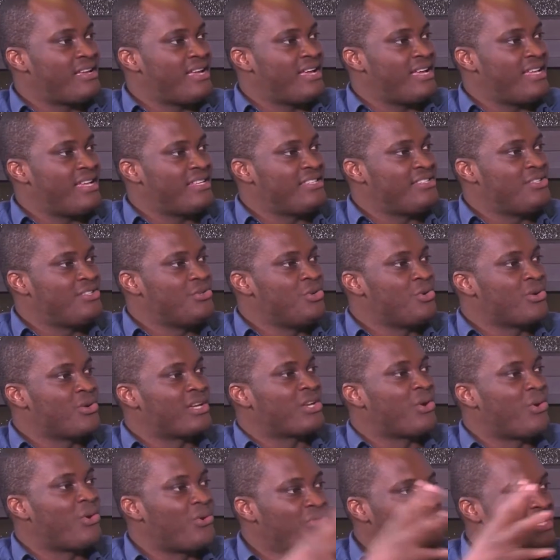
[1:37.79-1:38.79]
and you look
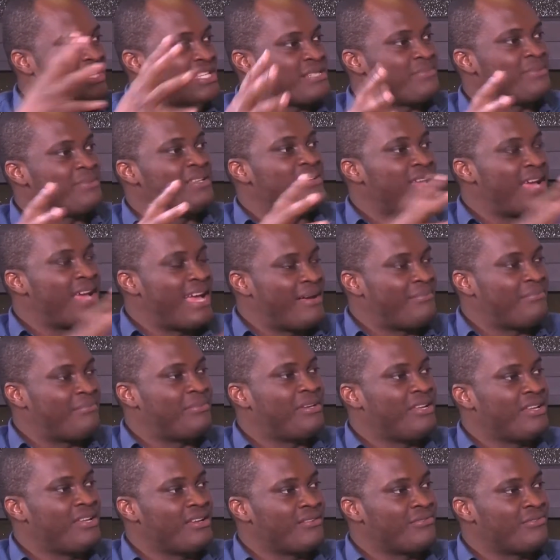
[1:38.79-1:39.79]
at all that has been
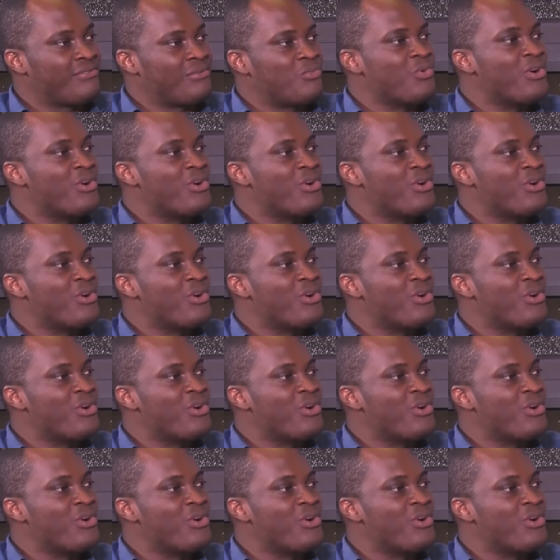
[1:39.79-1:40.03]
happening from